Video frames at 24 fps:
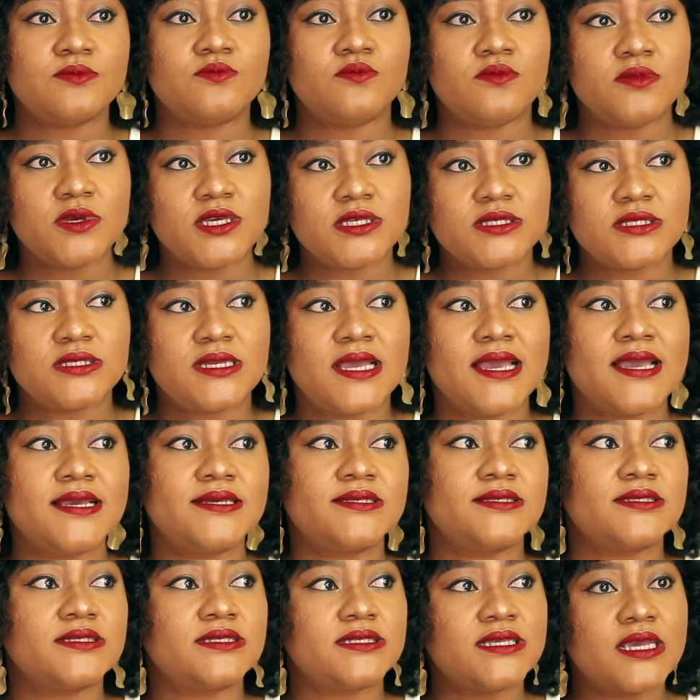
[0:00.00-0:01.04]

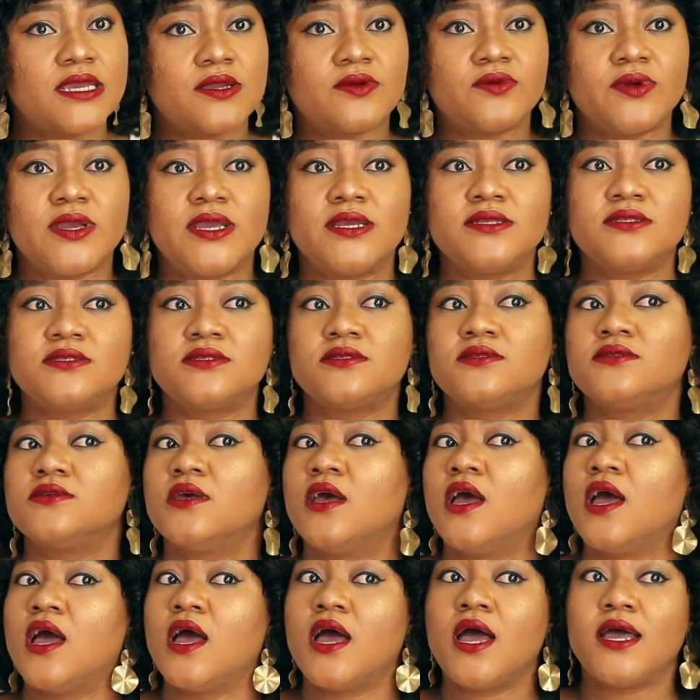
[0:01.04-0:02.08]
mistakes, secrets,
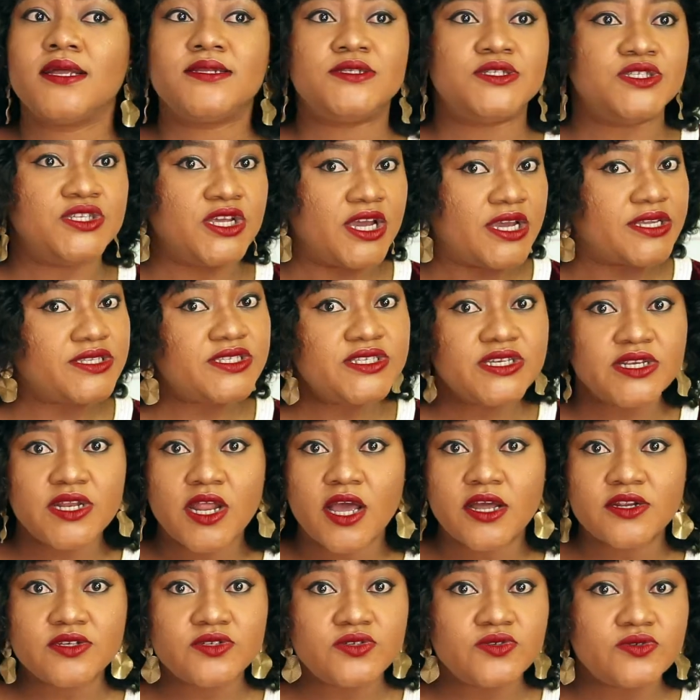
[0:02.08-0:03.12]
dirty
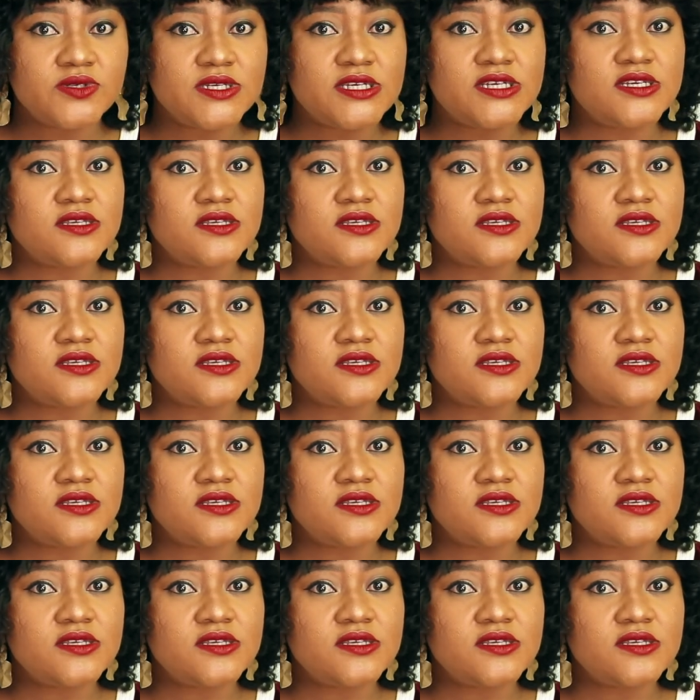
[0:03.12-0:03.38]
laundry,